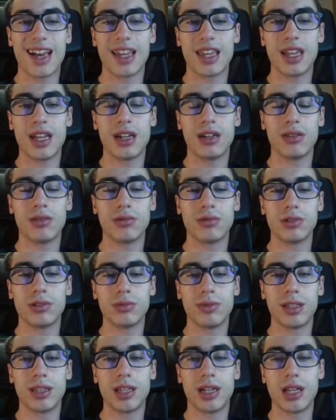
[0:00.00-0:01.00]
And here
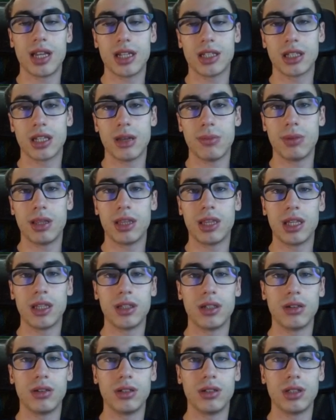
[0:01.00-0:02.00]
was better just keep the
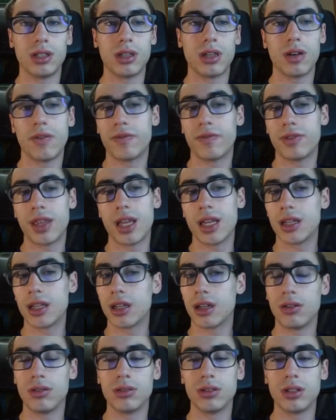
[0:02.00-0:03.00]
tension instead of
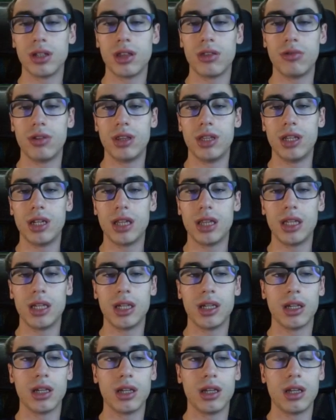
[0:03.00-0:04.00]
take on g3
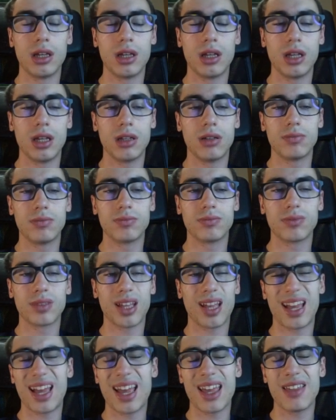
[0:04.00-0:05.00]
directly.
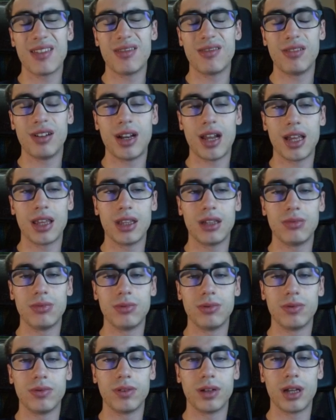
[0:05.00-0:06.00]
I don't really like
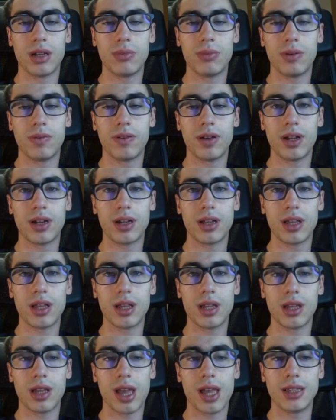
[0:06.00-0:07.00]
this move. I prefer
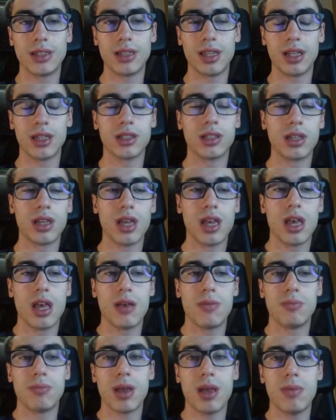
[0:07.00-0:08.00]
a6.
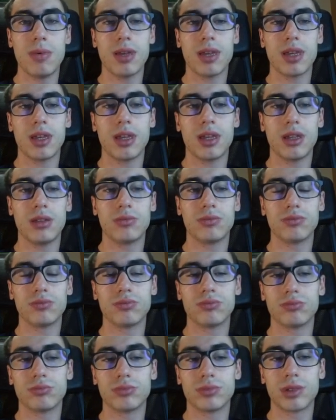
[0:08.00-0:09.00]
Maybe he
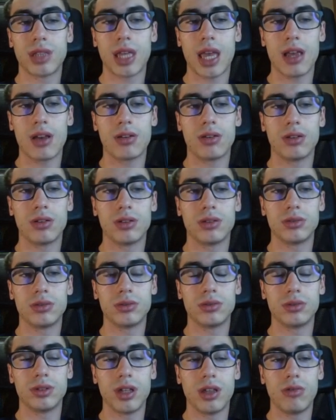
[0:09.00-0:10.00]
take
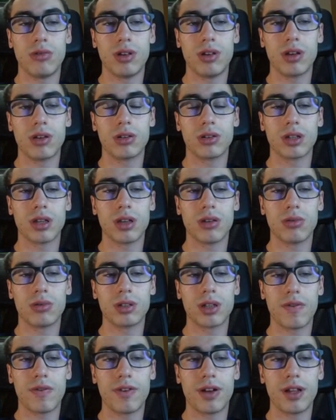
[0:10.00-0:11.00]
on g3 because he was